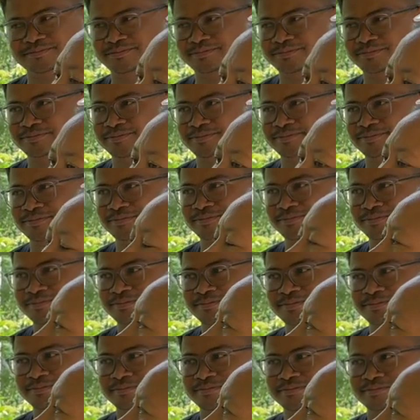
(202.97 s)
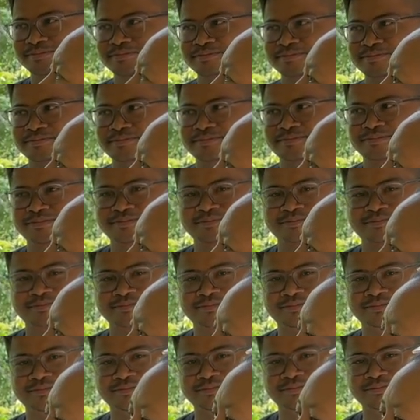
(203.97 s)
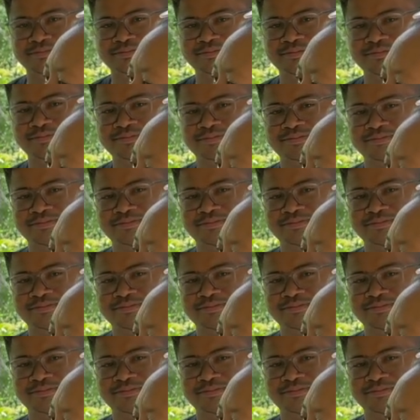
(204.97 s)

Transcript: did for him. And even that